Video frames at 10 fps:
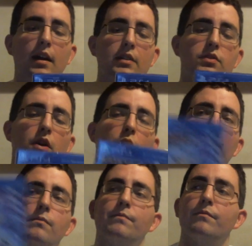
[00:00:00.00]
So,
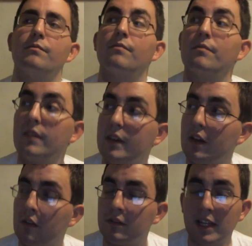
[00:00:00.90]
you
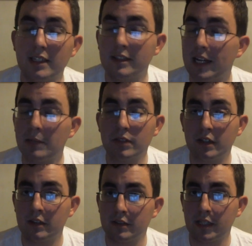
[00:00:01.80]
know, it's
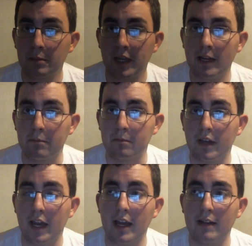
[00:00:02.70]
90% the same game,
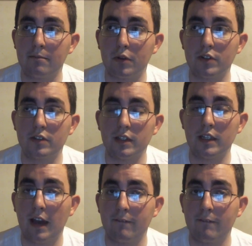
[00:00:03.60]
and personally, at